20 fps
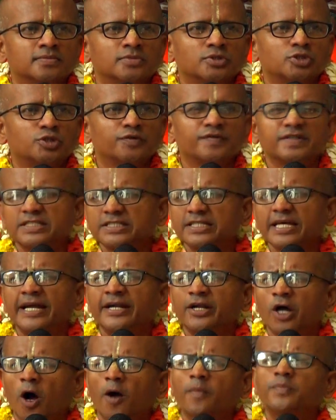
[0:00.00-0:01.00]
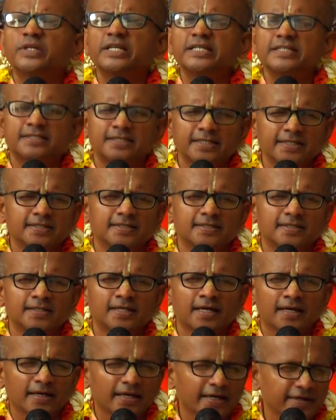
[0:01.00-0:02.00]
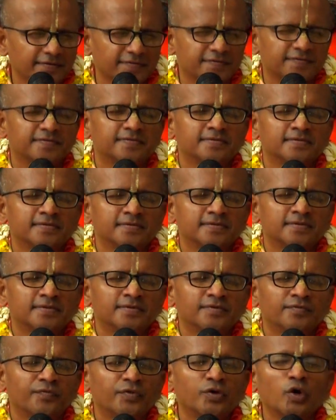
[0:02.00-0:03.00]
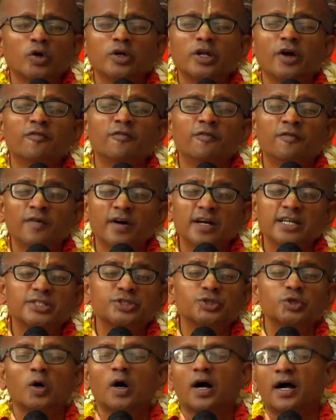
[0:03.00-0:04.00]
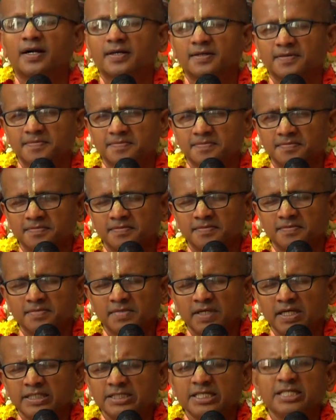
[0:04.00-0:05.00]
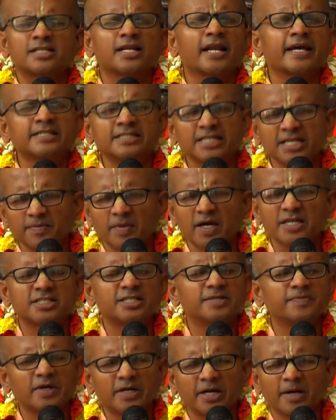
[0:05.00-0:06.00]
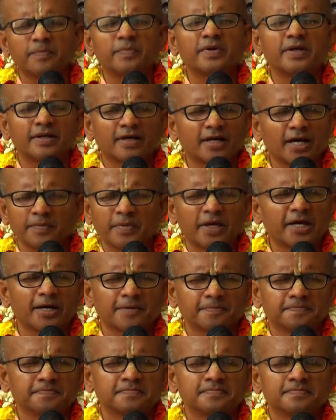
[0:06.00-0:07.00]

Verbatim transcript: So we just adopt these things in our life. We don't have to work so hard. Just like Janmashtami comp- coming up.